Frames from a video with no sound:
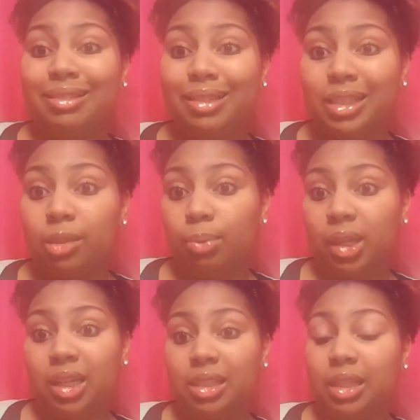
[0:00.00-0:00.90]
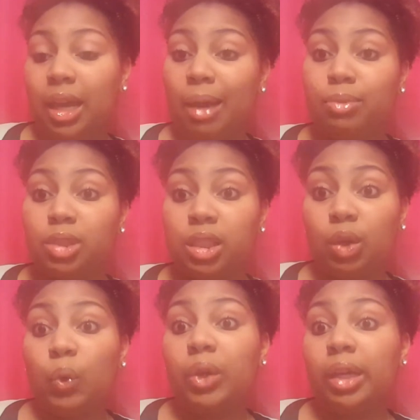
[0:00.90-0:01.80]
Discipline is like, I'm
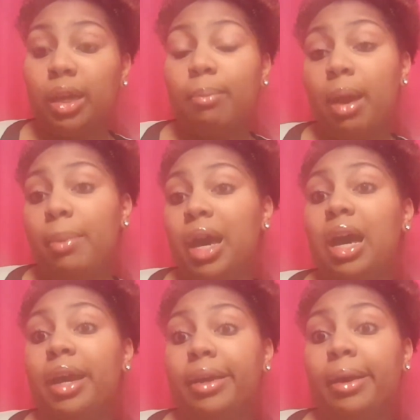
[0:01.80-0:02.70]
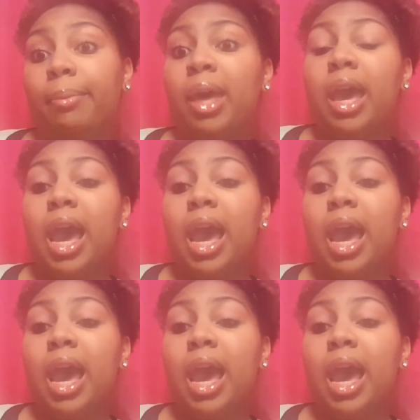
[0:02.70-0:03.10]
still going to get my behind up